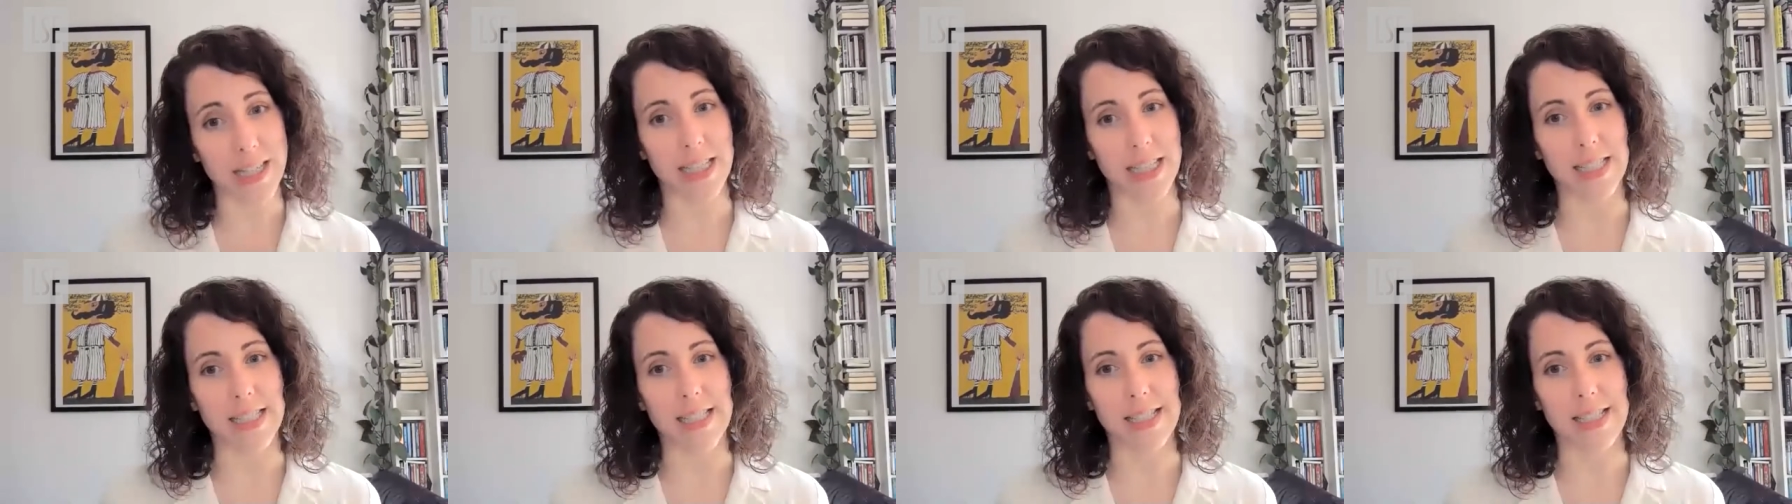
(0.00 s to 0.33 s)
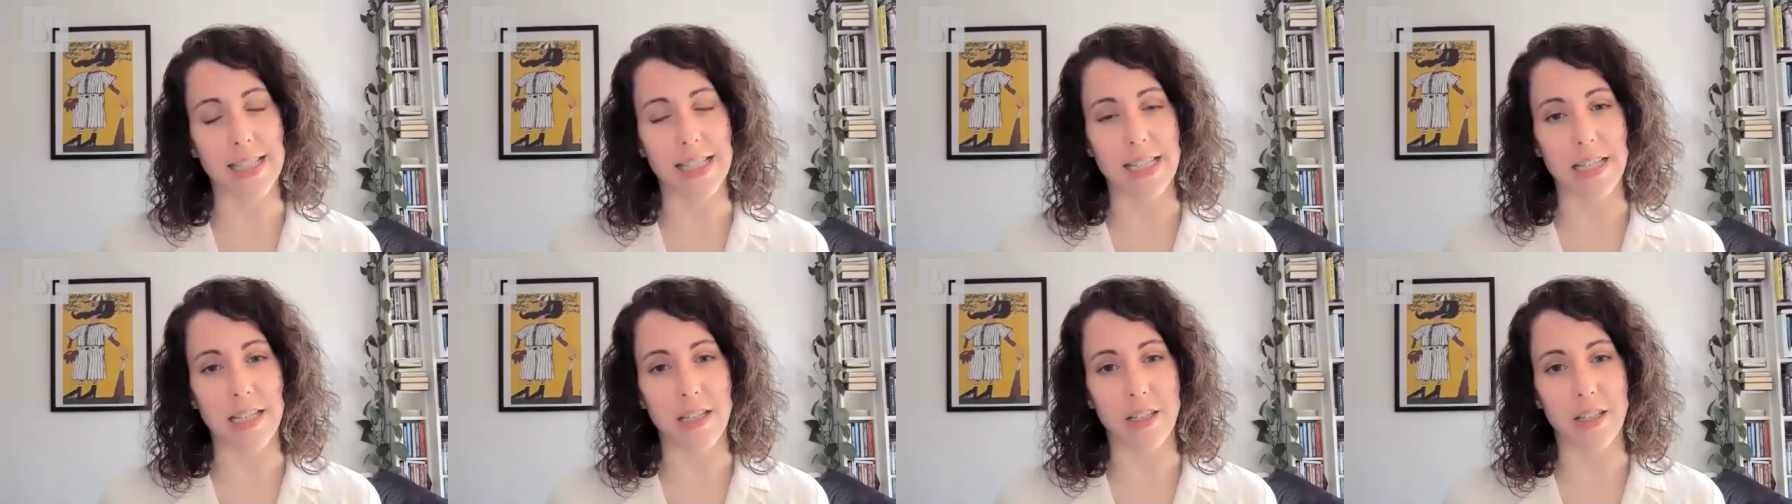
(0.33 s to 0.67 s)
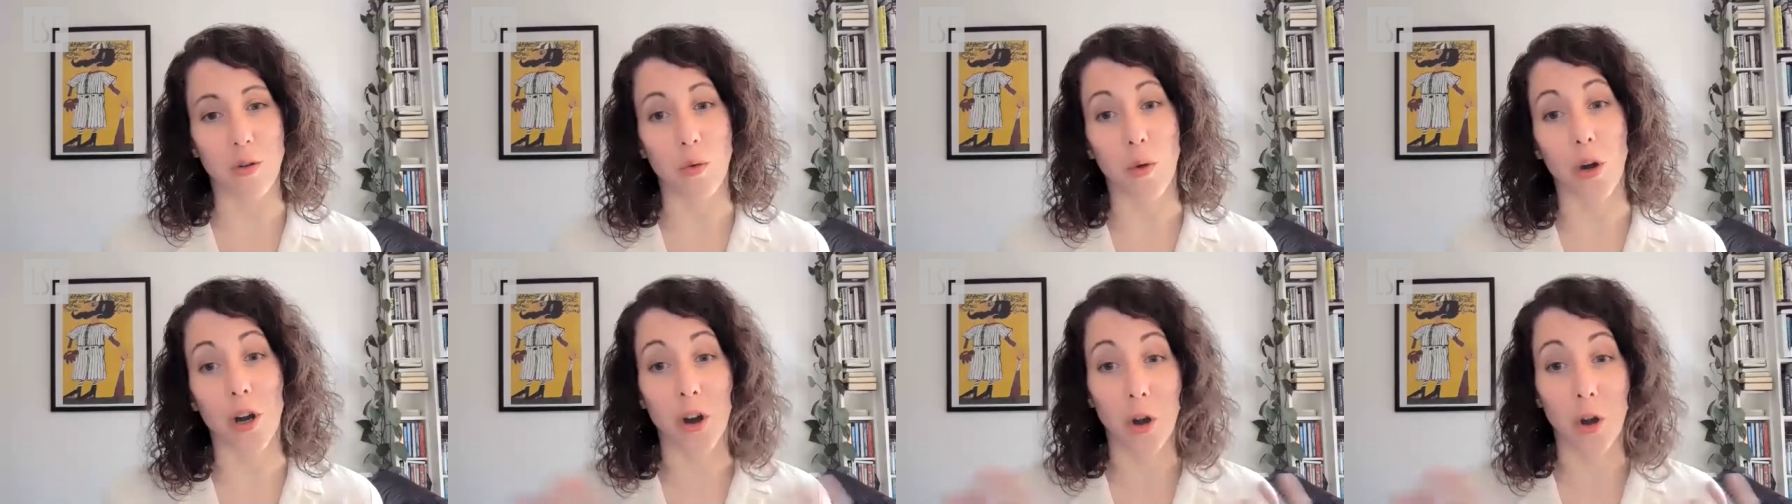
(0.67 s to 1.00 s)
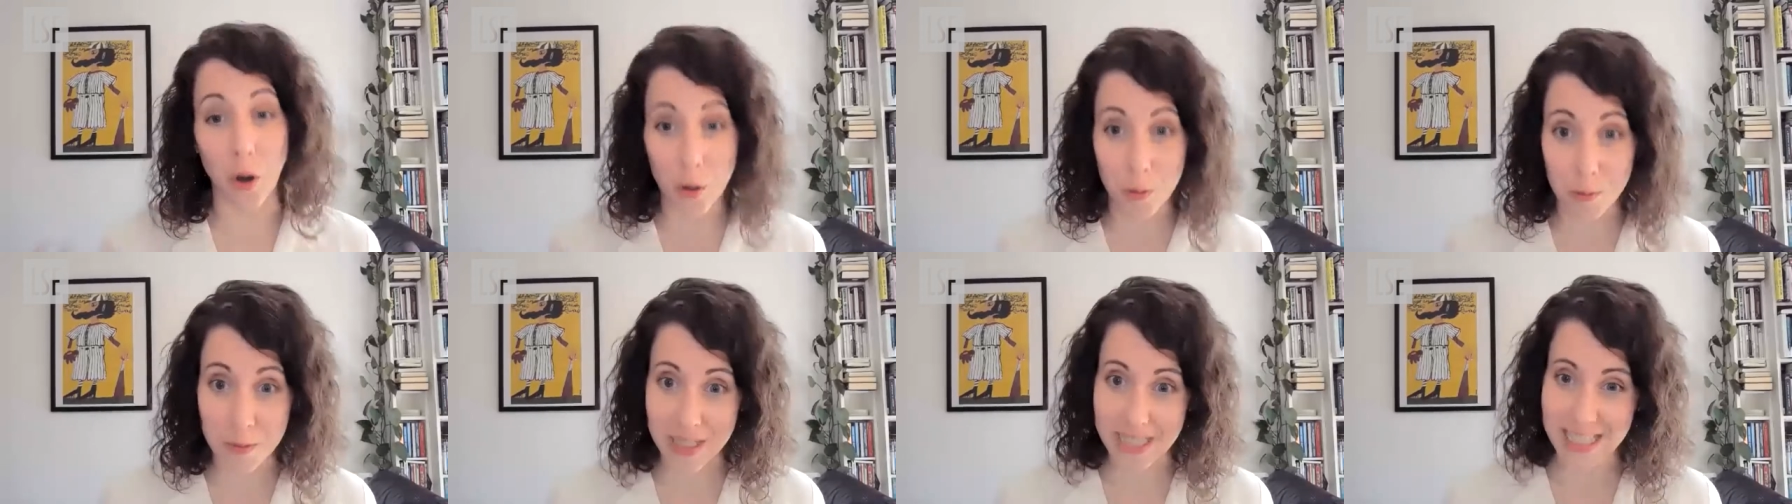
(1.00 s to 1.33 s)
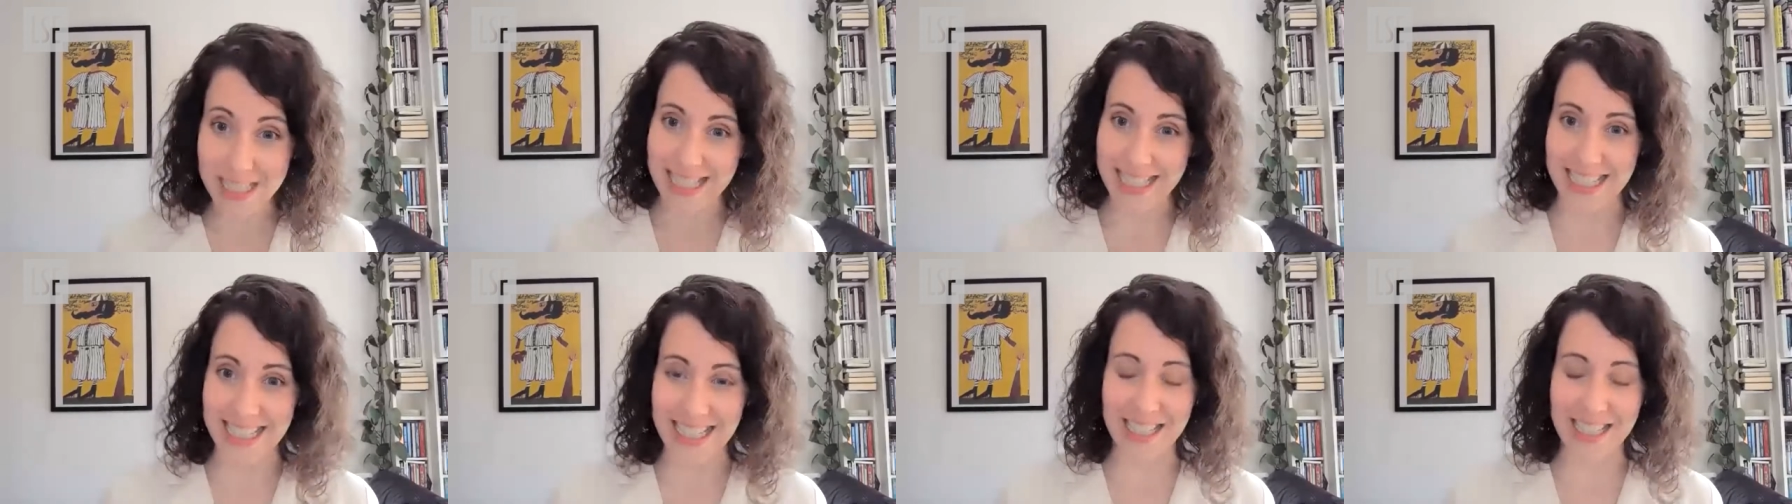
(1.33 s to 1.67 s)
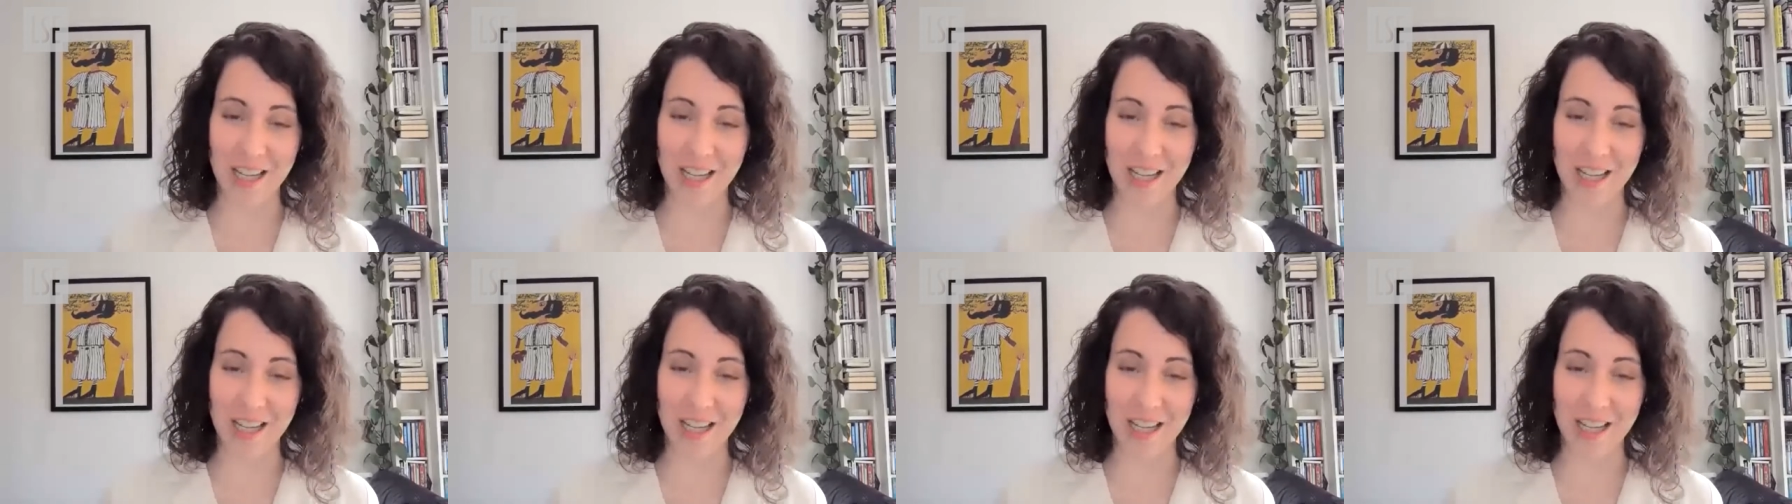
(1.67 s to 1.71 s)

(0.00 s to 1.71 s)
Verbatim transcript: I see or hope to see